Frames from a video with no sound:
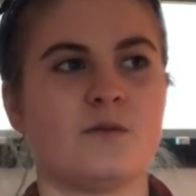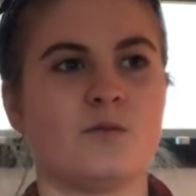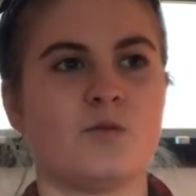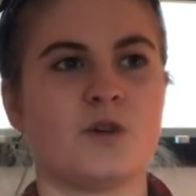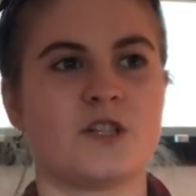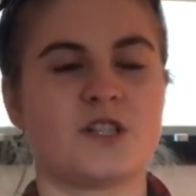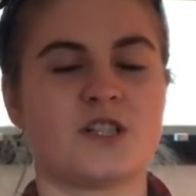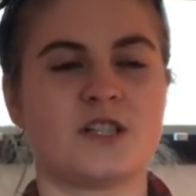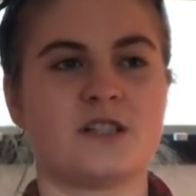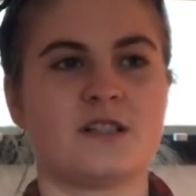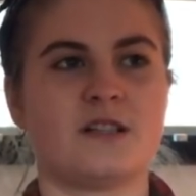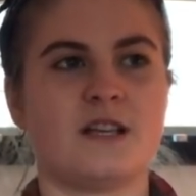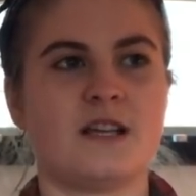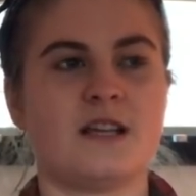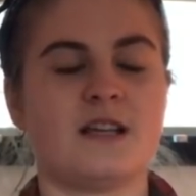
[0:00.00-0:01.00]
which
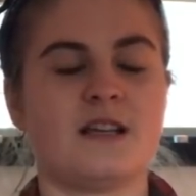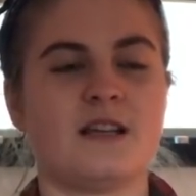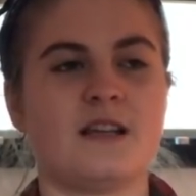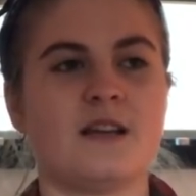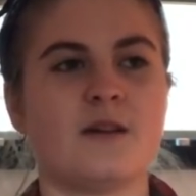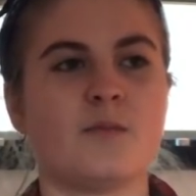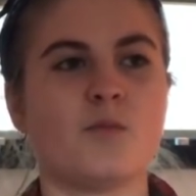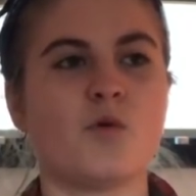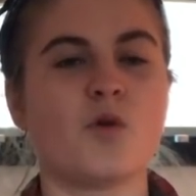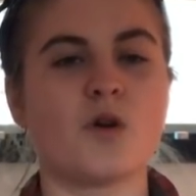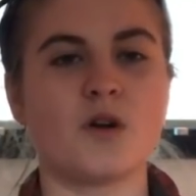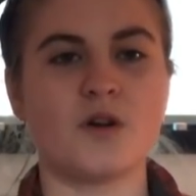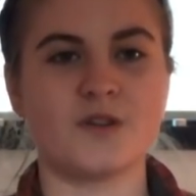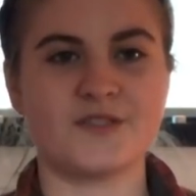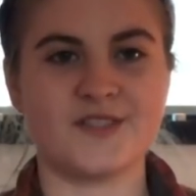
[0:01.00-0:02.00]
in a
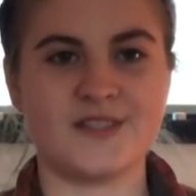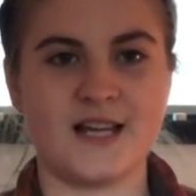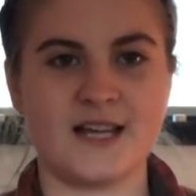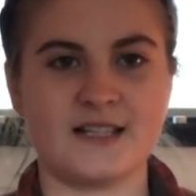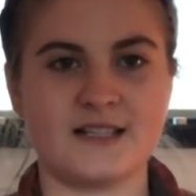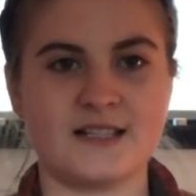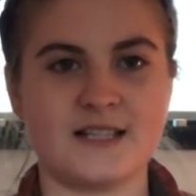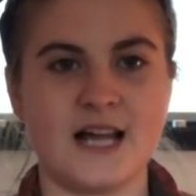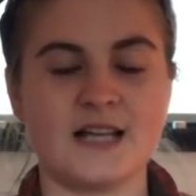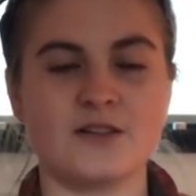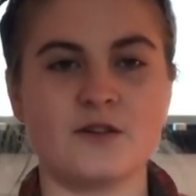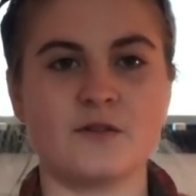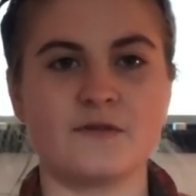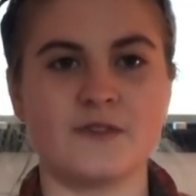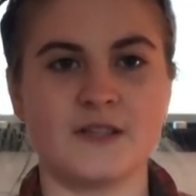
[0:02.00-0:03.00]
moral sense, I
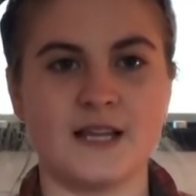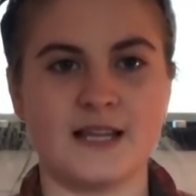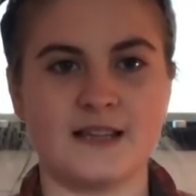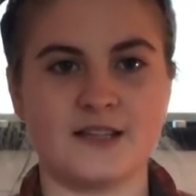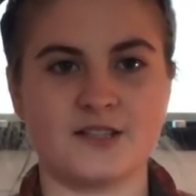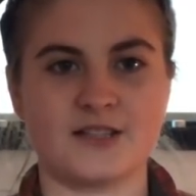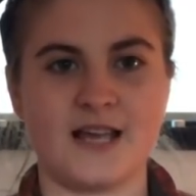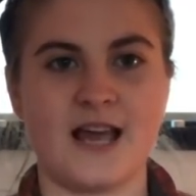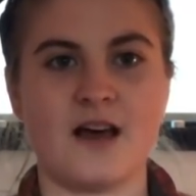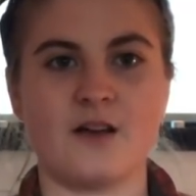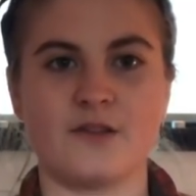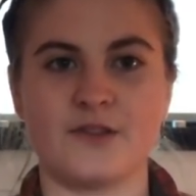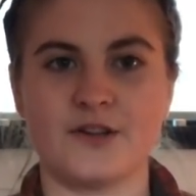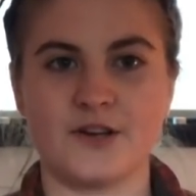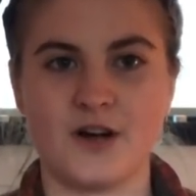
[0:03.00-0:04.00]
don't feel like there's a
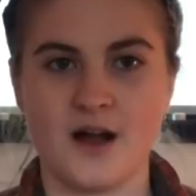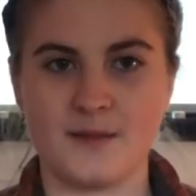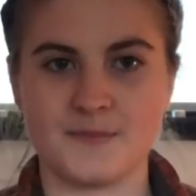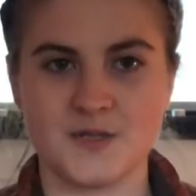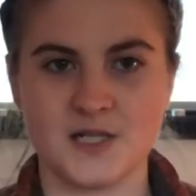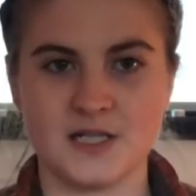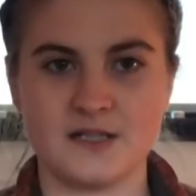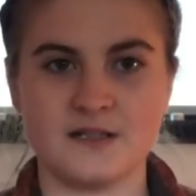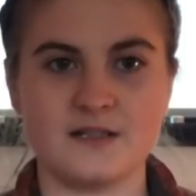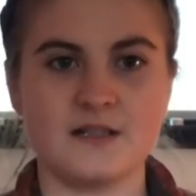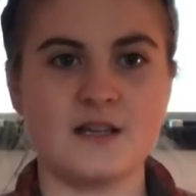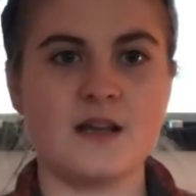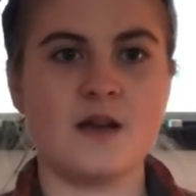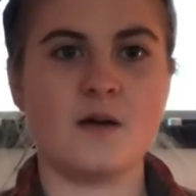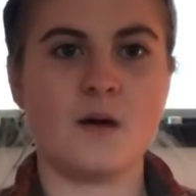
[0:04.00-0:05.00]
healthier option.
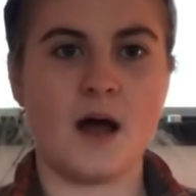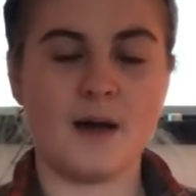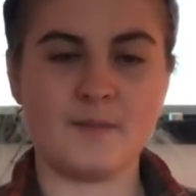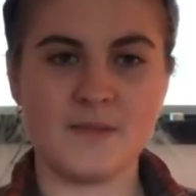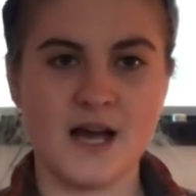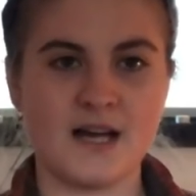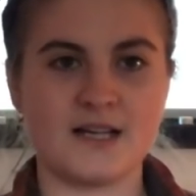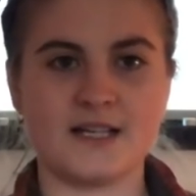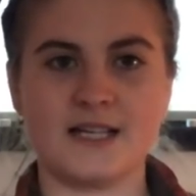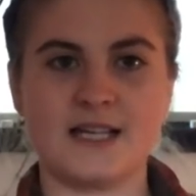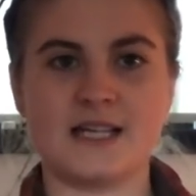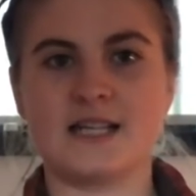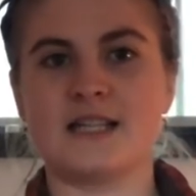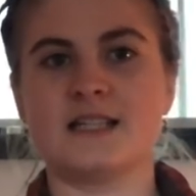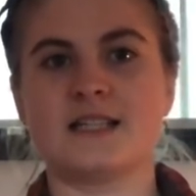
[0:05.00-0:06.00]
I'm not going to
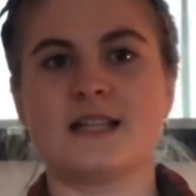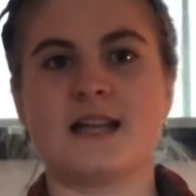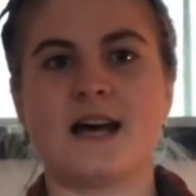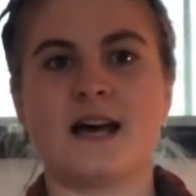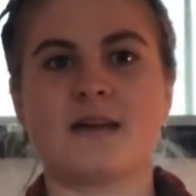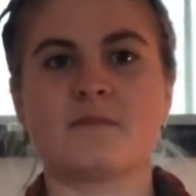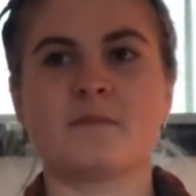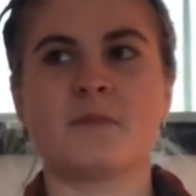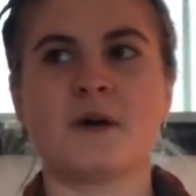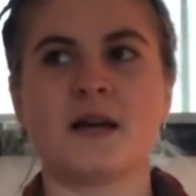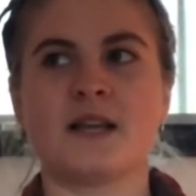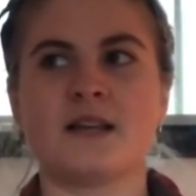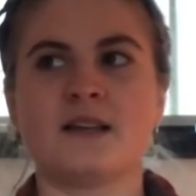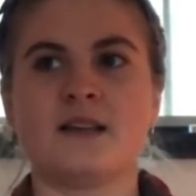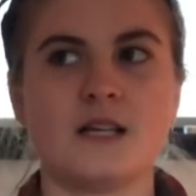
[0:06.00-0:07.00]
get into that,
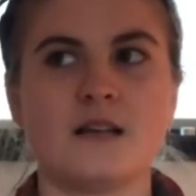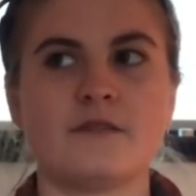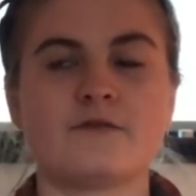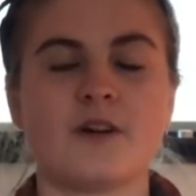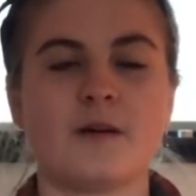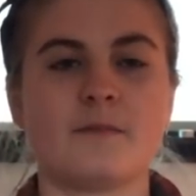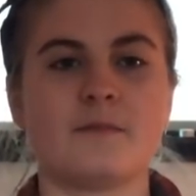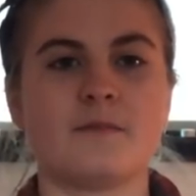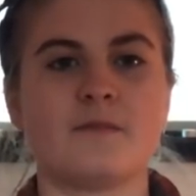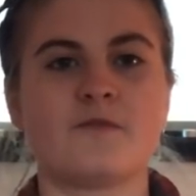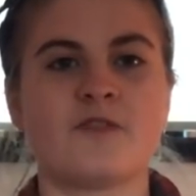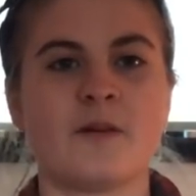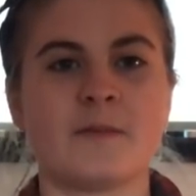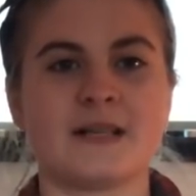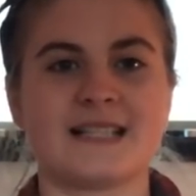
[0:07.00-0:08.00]
but
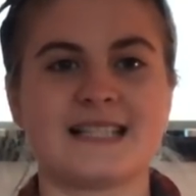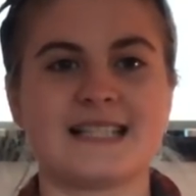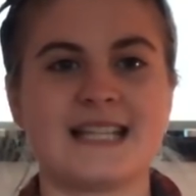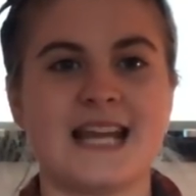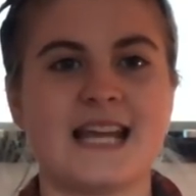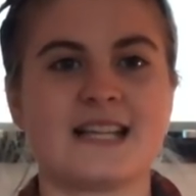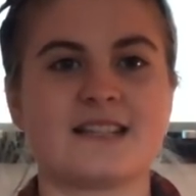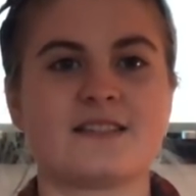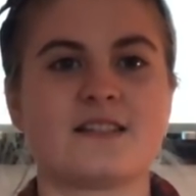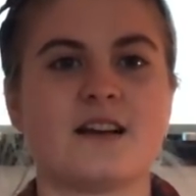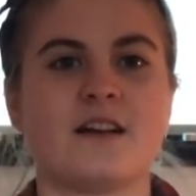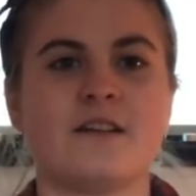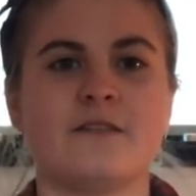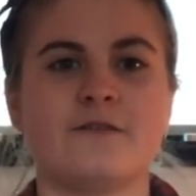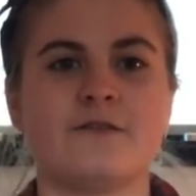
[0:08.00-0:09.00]
from a stance
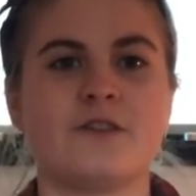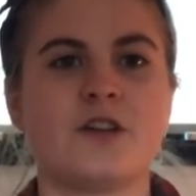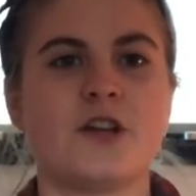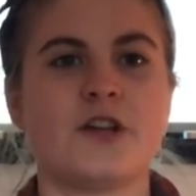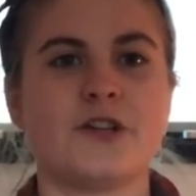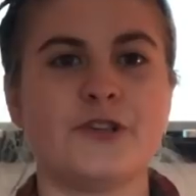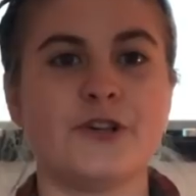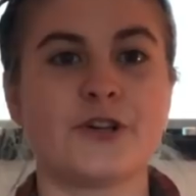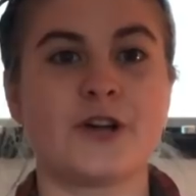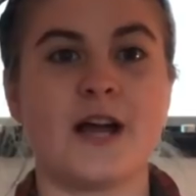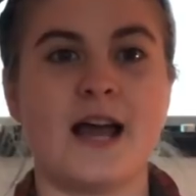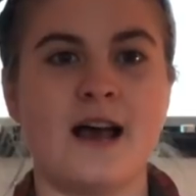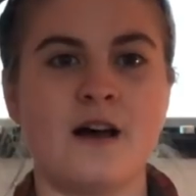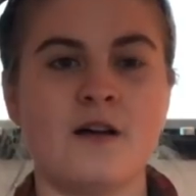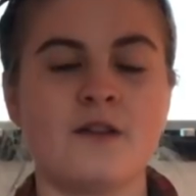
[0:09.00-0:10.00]
of your
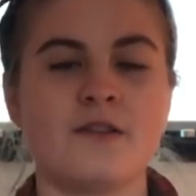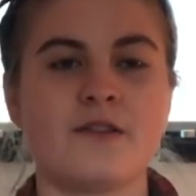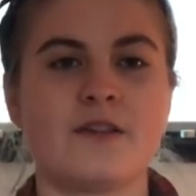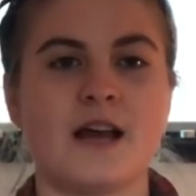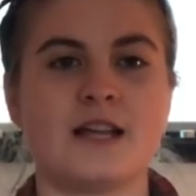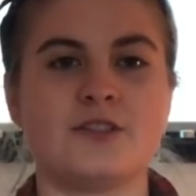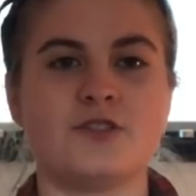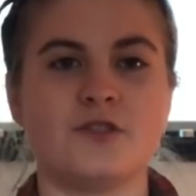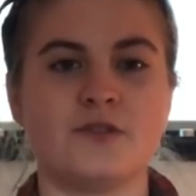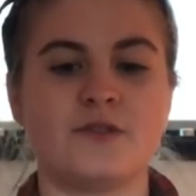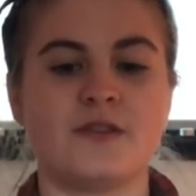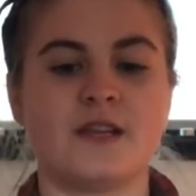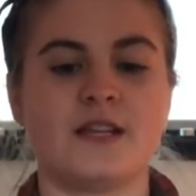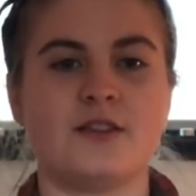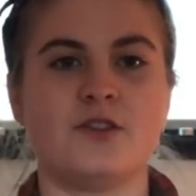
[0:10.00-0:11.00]
health, I do
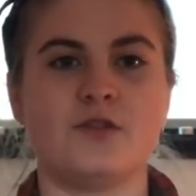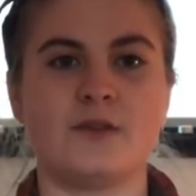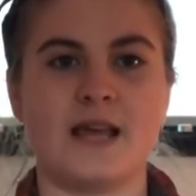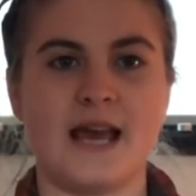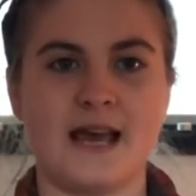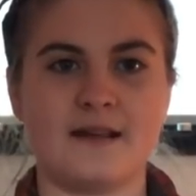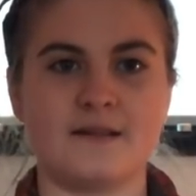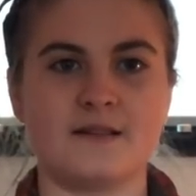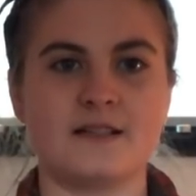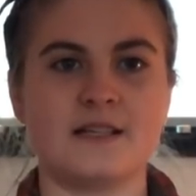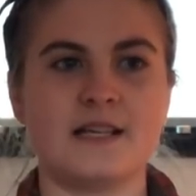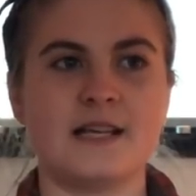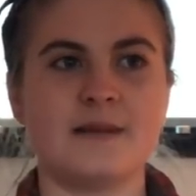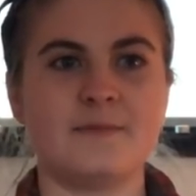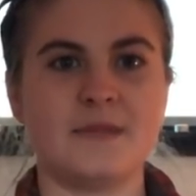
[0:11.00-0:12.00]
think you can
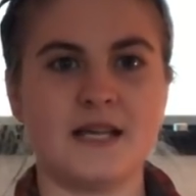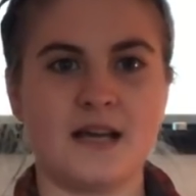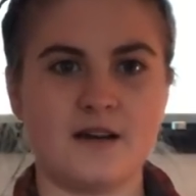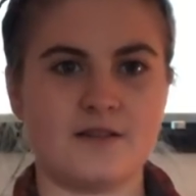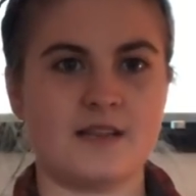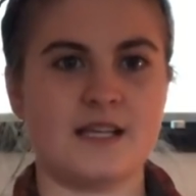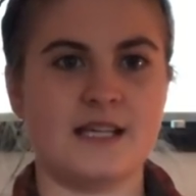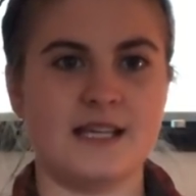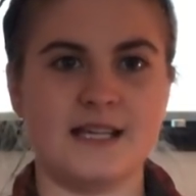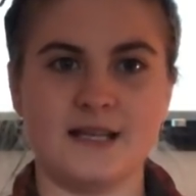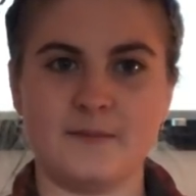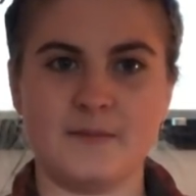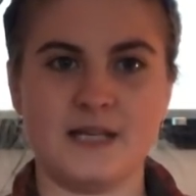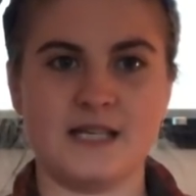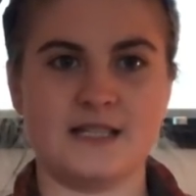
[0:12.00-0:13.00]
be healthy
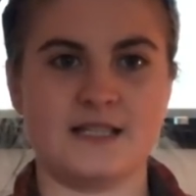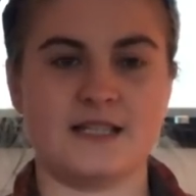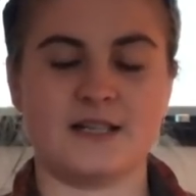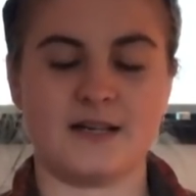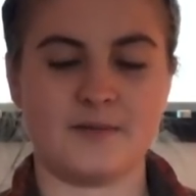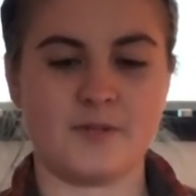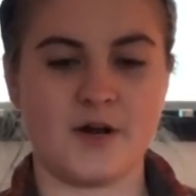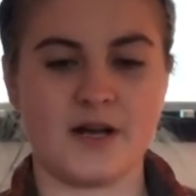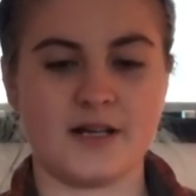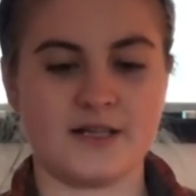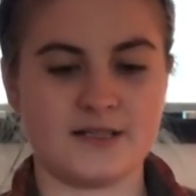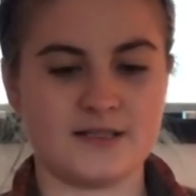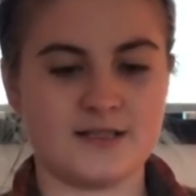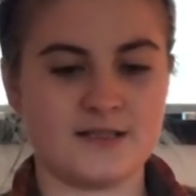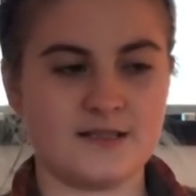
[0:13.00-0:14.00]
eating meat and dairy
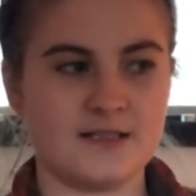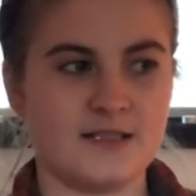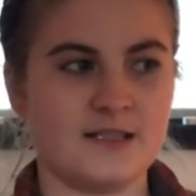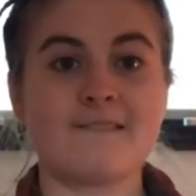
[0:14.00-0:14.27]
products.